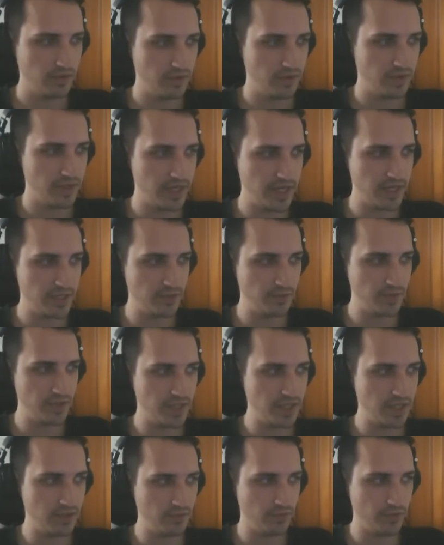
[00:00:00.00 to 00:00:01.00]
as we
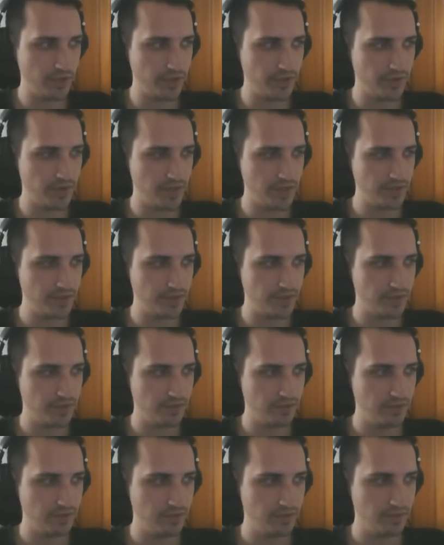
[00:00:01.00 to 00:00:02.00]
take a look at this,
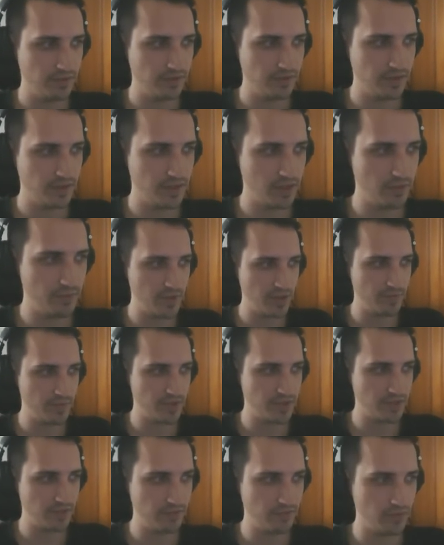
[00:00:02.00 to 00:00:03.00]
and I'll make
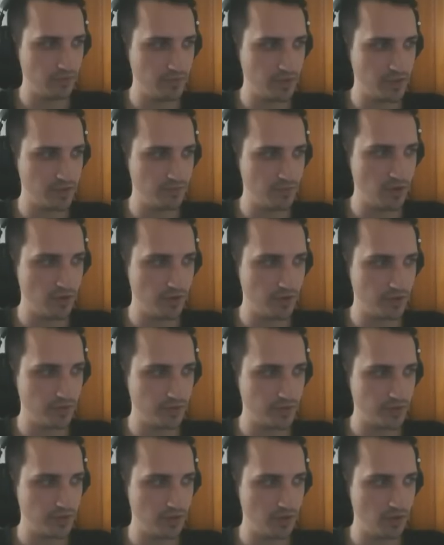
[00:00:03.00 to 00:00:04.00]
myself a little bit smaller.
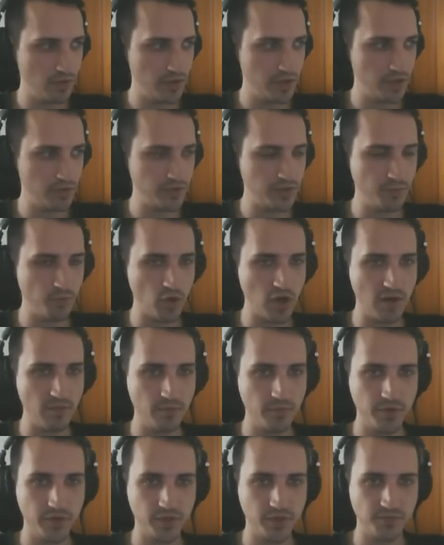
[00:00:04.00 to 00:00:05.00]
So, here's the
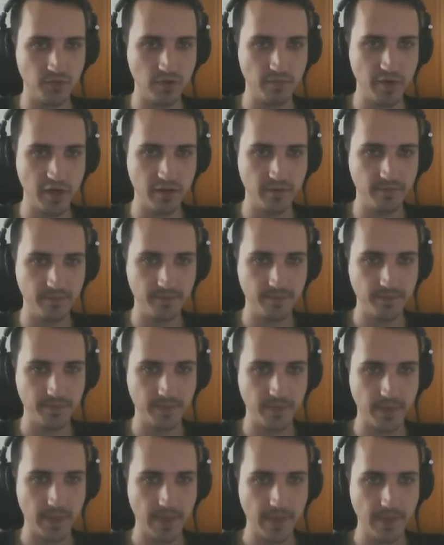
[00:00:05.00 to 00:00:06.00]
problem with this format.
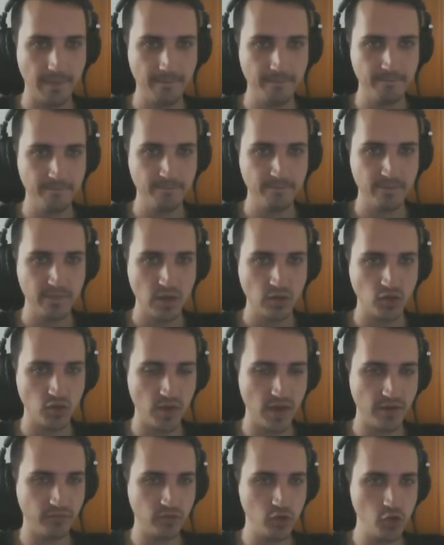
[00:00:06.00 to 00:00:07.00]
So
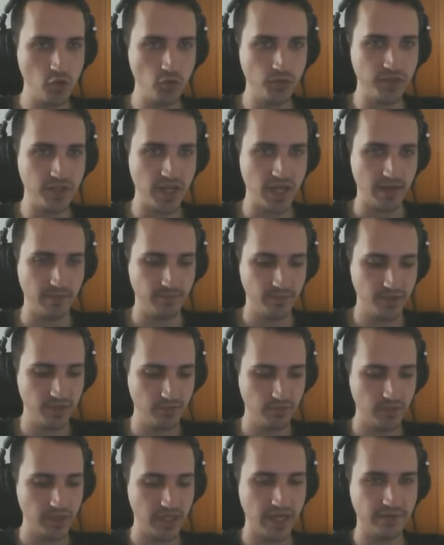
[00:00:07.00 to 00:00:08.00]
we have two teams.
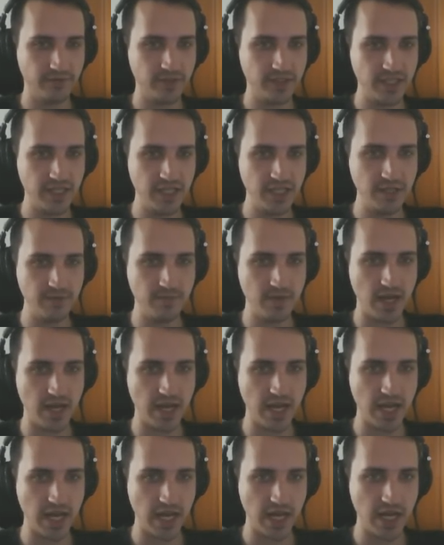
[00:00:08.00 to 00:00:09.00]
We have Team
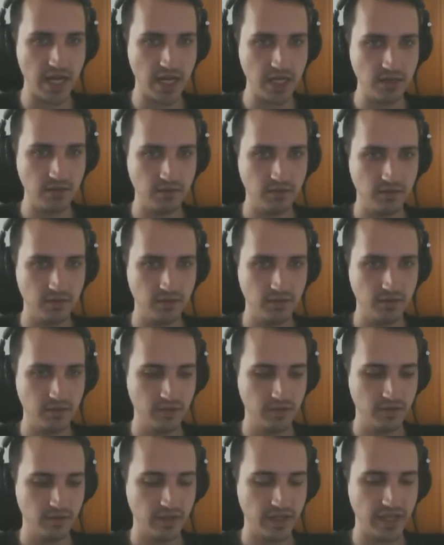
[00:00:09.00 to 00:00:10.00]
A,
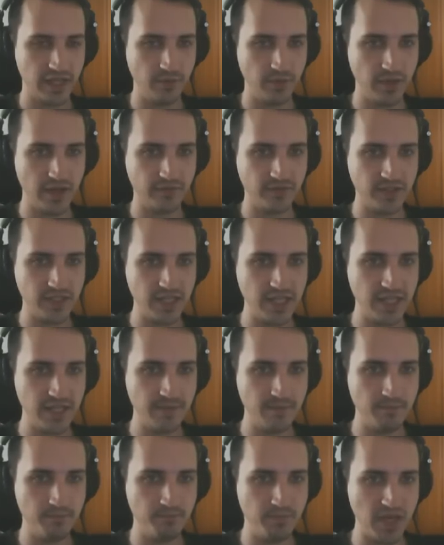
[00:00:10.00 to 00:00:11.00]
and we have
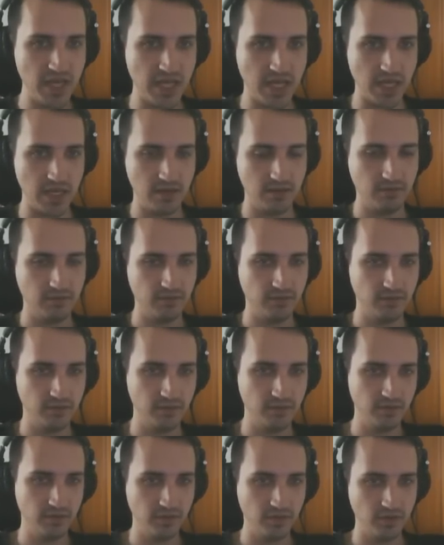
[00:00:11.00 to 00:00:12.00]
Team B.
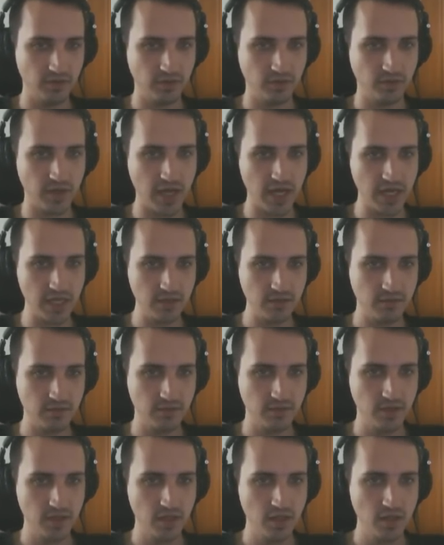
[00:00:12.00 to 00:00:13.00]
Okay?
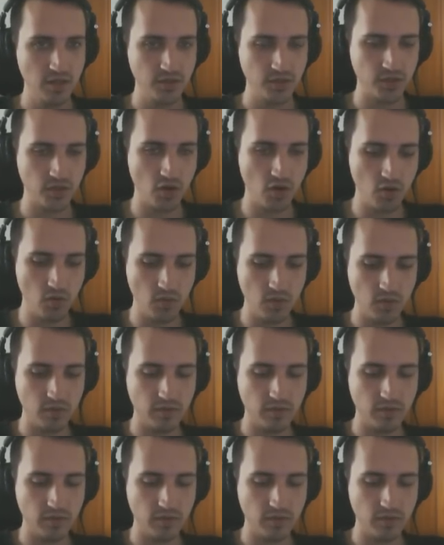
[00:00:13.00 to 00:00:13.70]
So,